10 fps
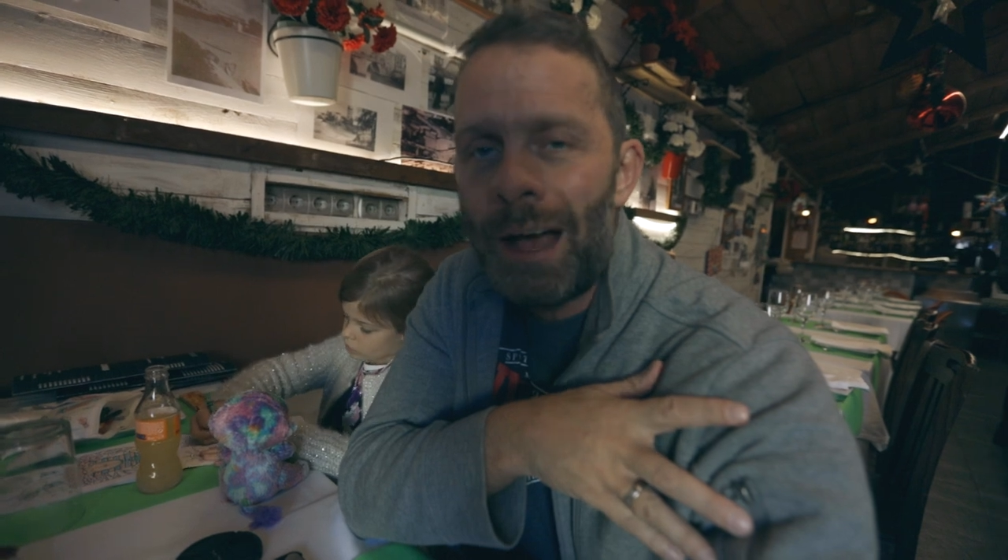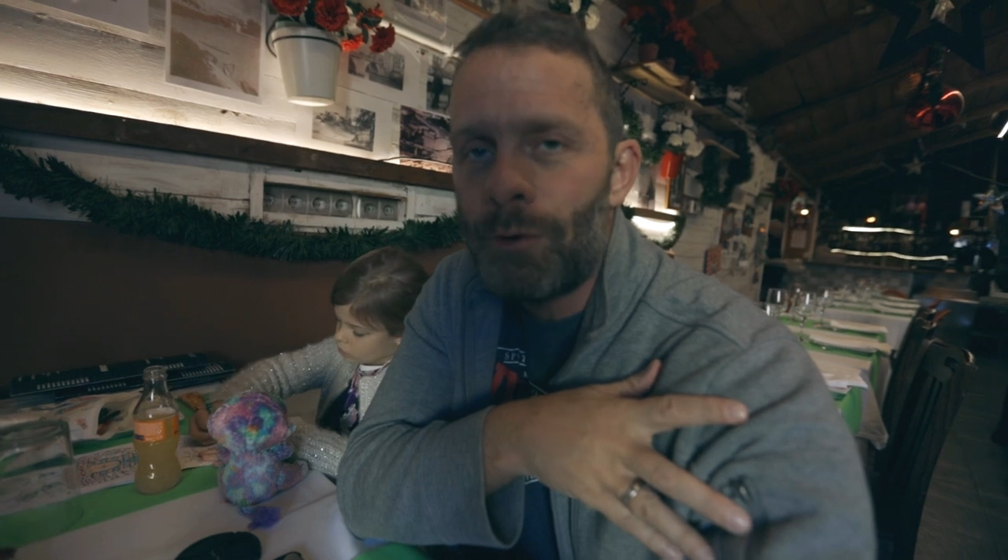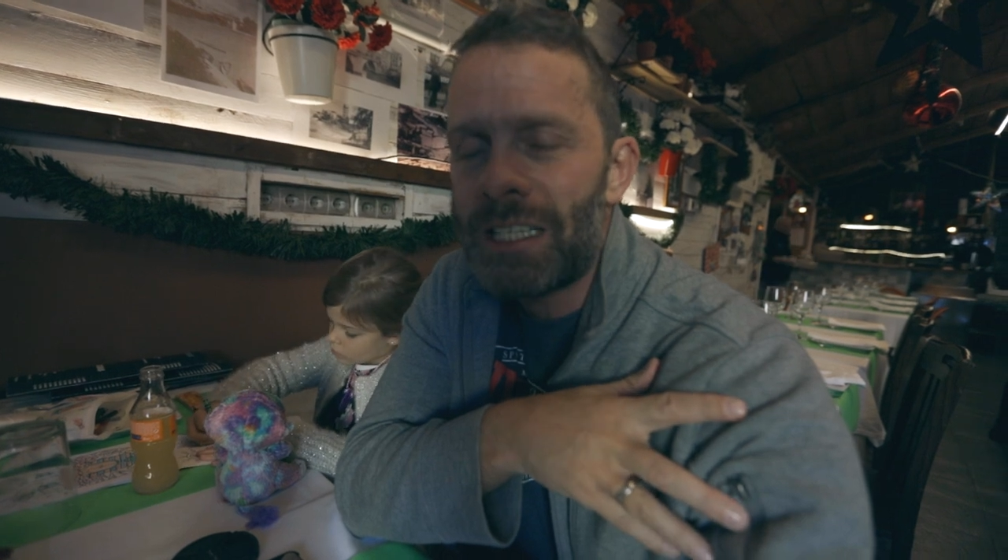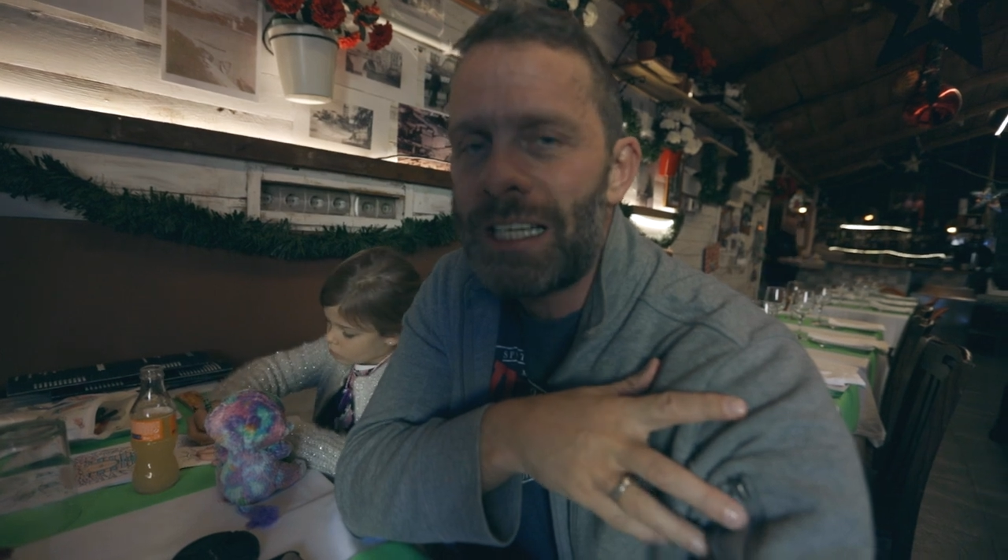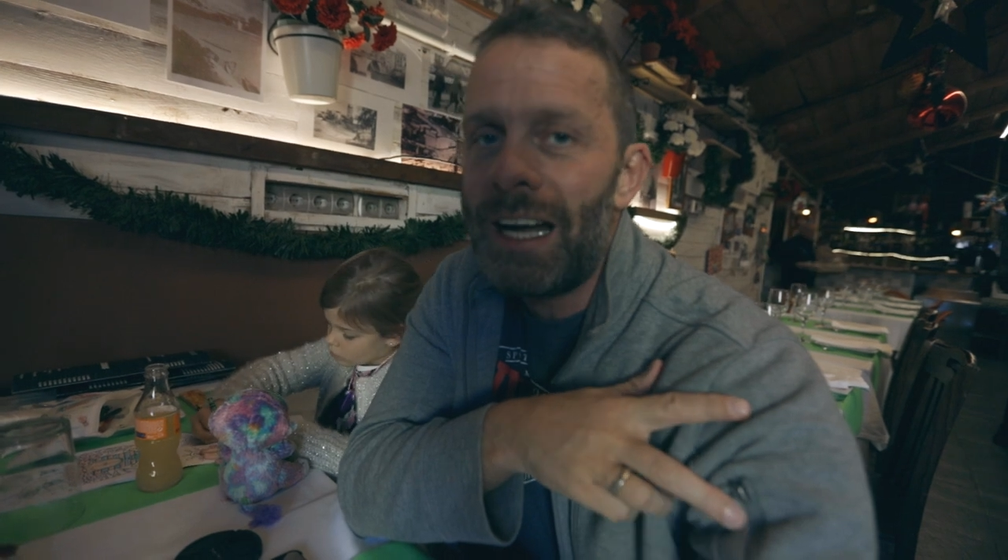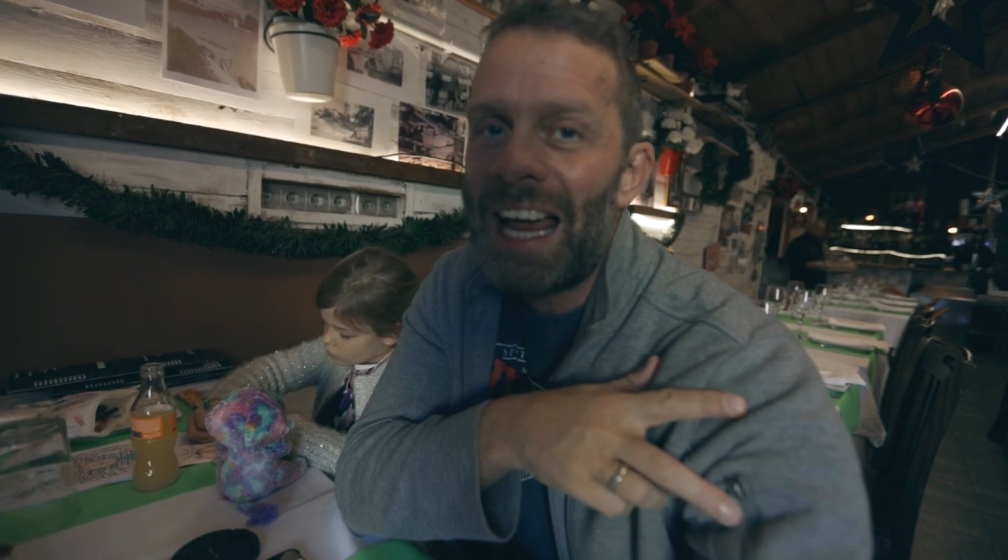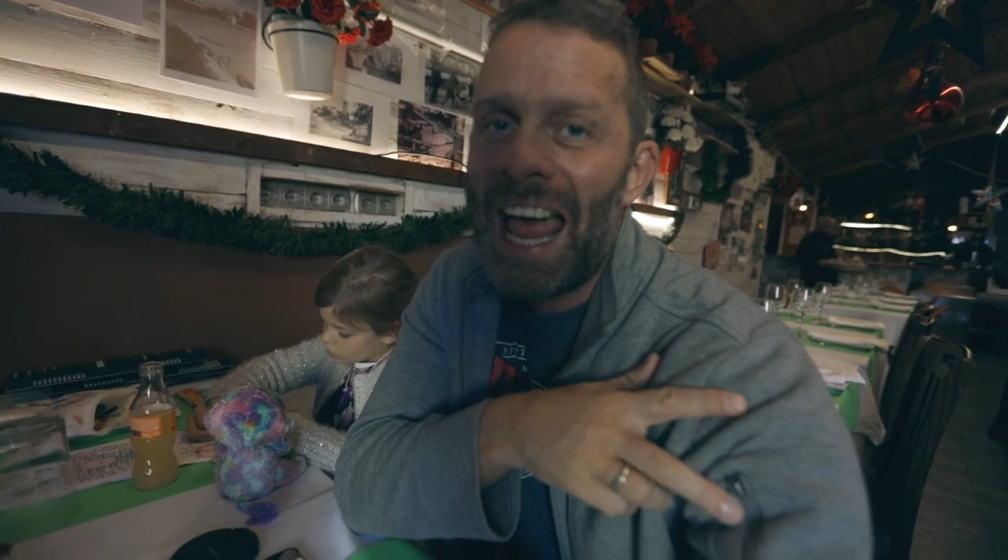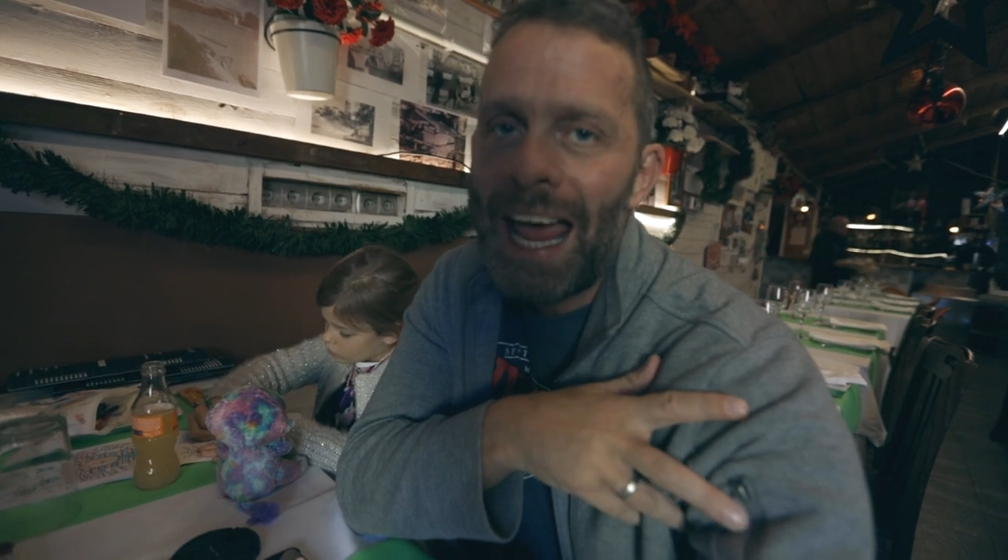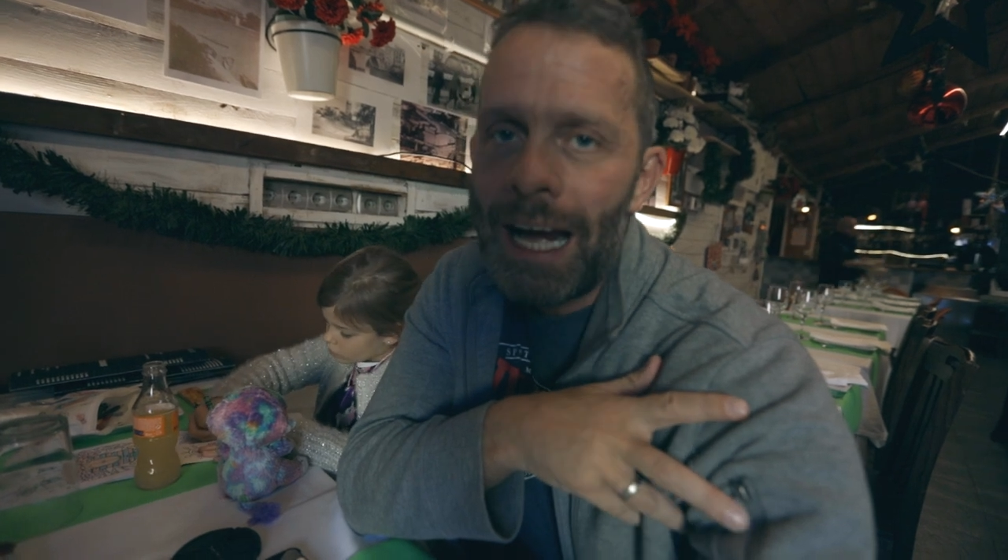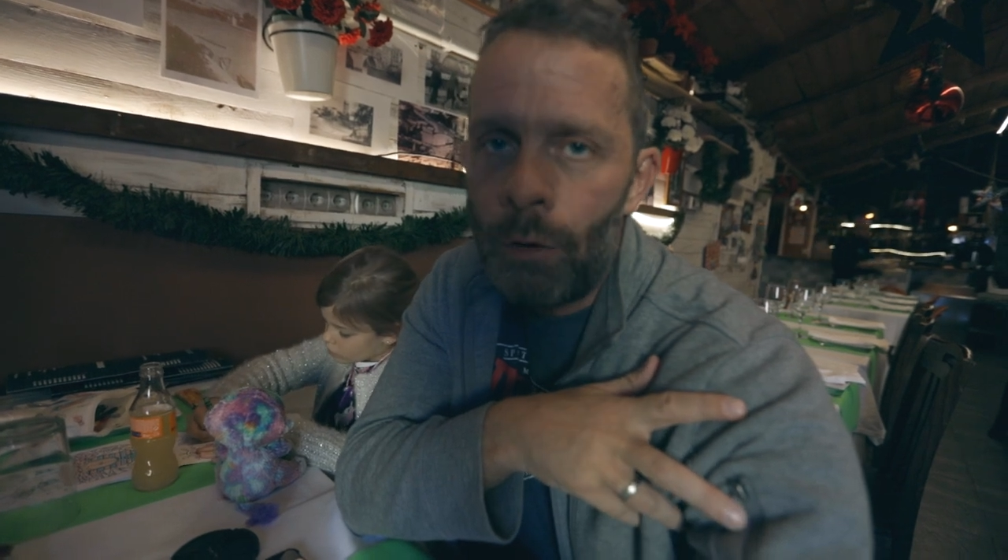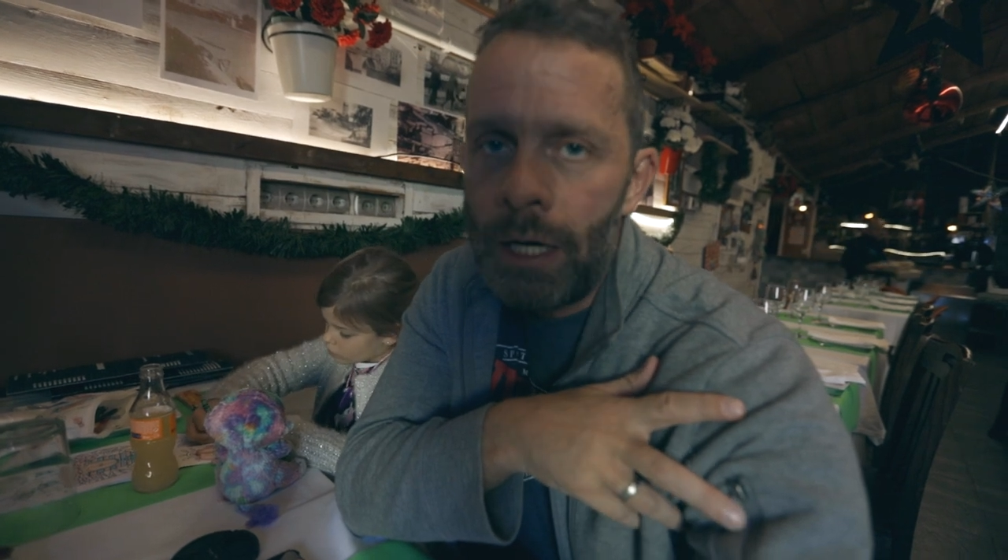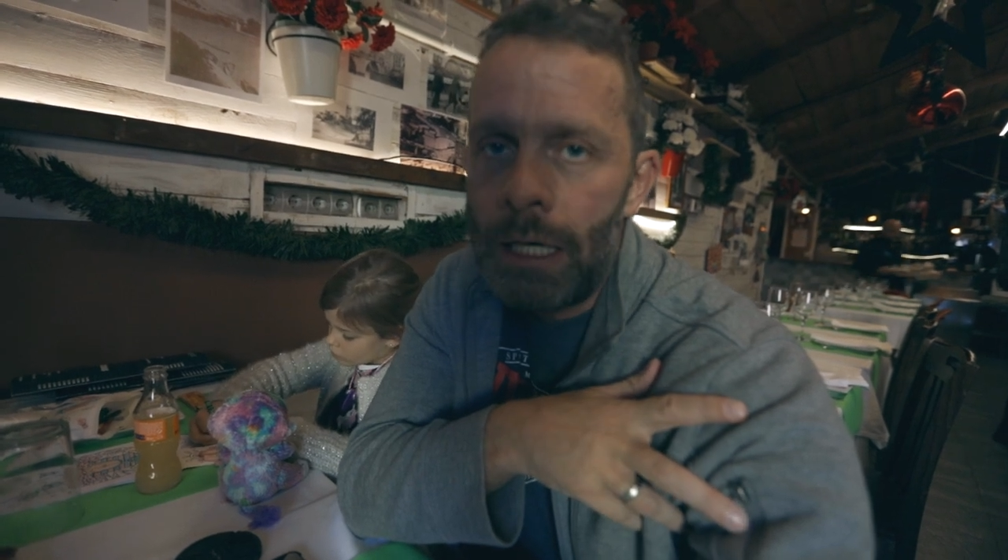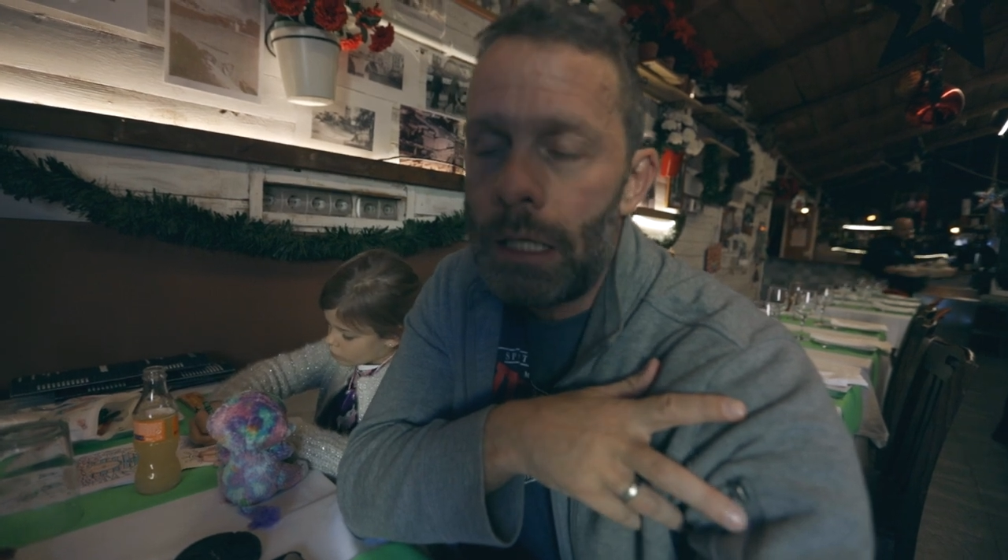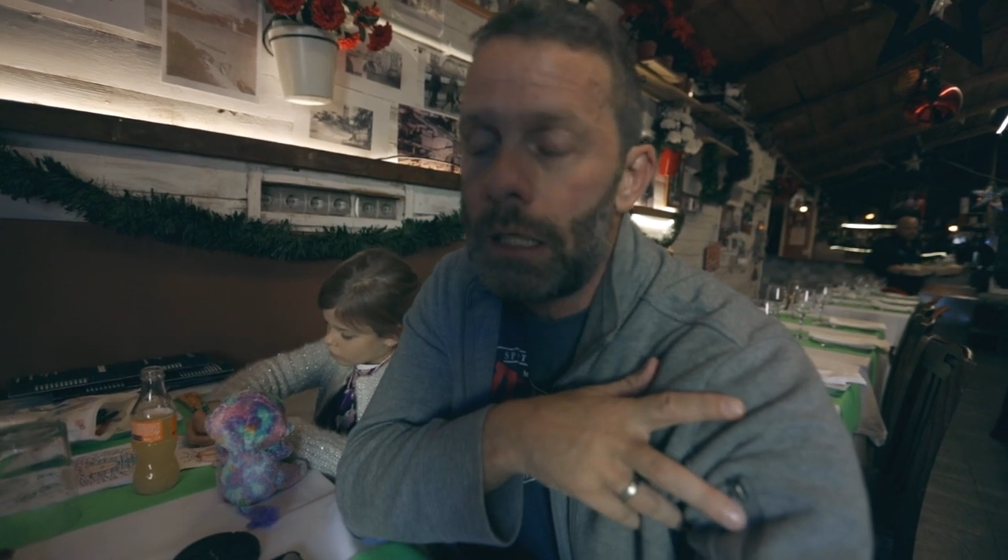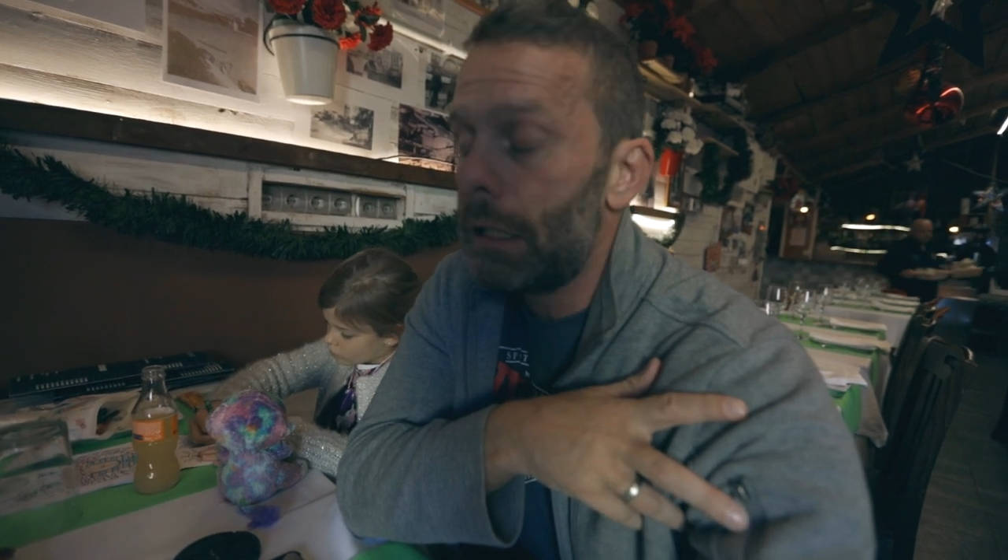I was getting
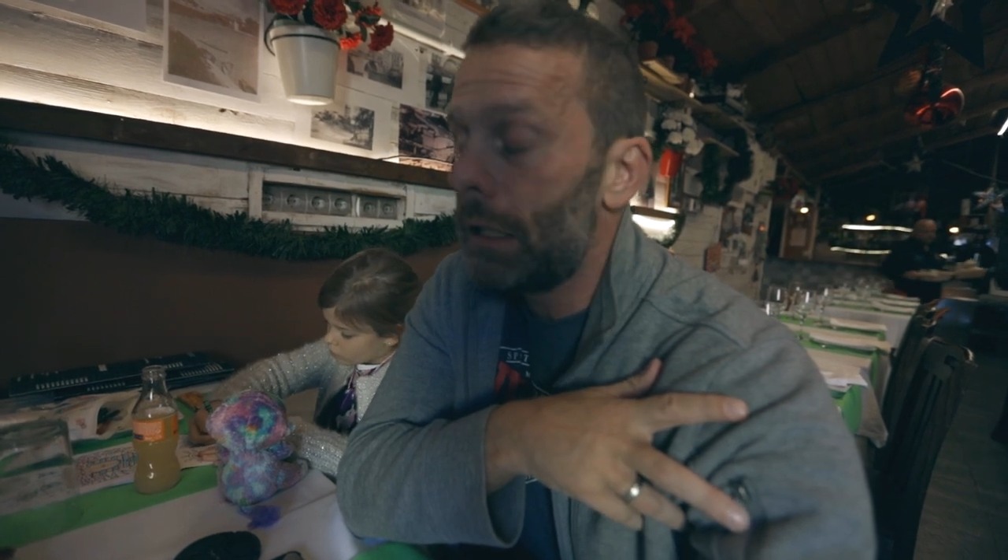hungry,